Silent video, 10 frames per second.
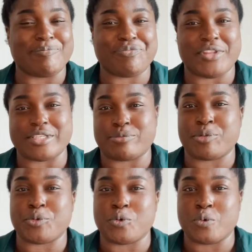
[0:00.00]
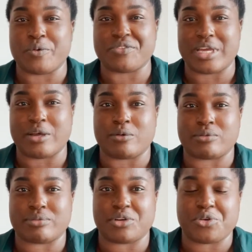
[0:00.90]
there's some people who
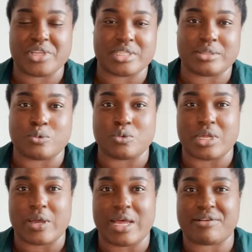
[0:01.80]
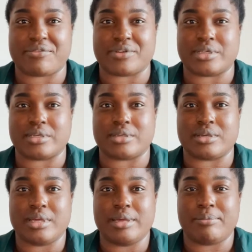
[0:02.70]
now have a
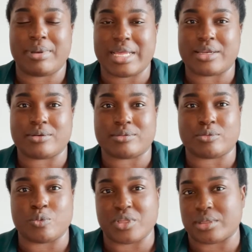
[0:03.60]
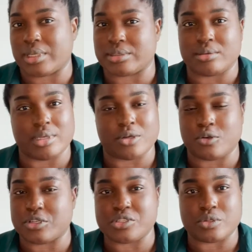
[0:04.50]
plan with in
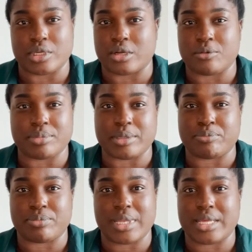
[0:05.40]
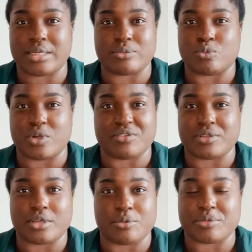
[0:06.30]
accordance to their company plan and whatever
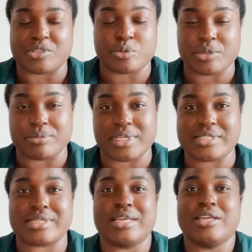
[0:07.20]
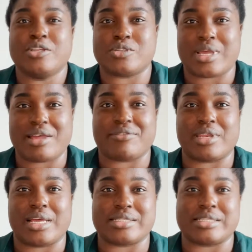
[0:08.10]
the company has put in place to have it
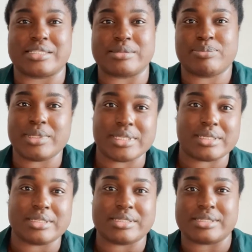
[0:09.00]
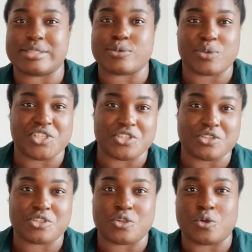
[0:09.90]
as a split situation.
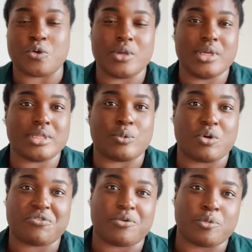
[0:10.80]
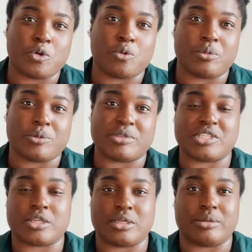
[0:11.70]
So they work from home a
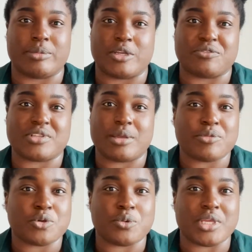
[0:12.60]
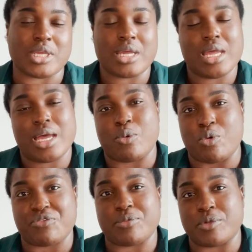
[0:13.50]
particular amount of time in the week and
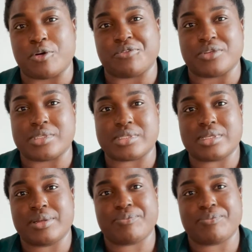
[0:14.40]
work from the office,